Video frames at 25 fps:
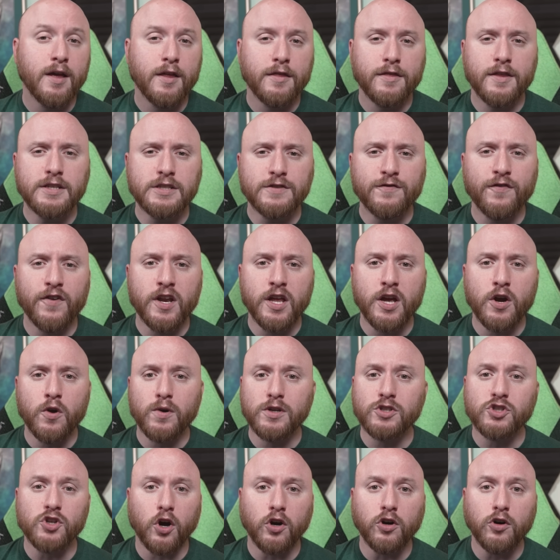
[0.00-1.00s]
This video
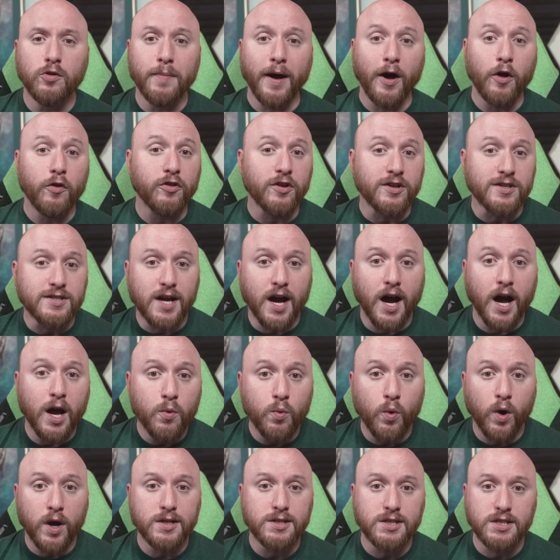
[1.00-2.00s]
is all about the
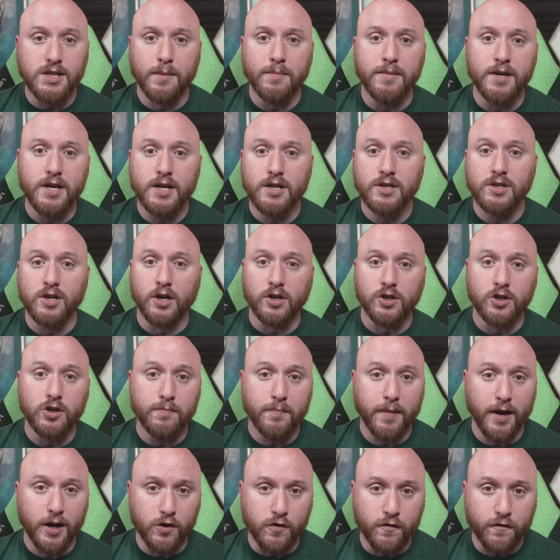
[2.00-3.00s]
Taiwan Semiconductor
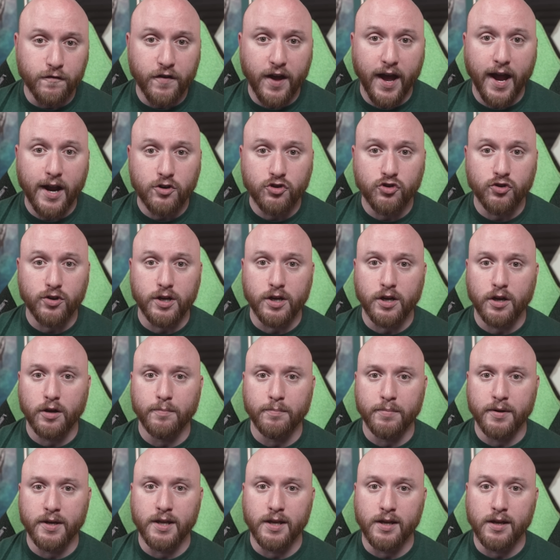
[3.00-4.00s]
Manufacturing
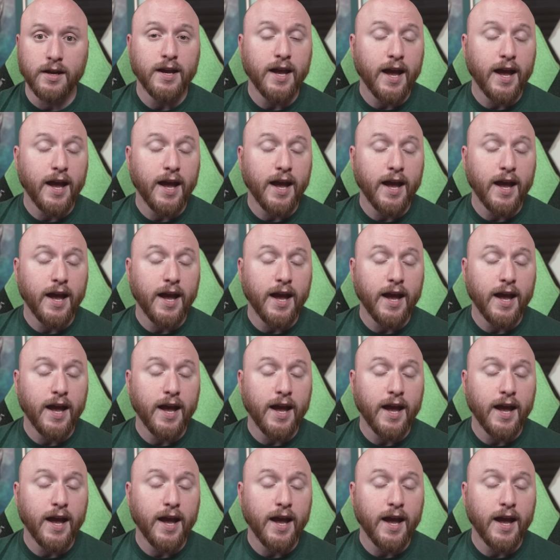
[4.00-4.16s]
Company,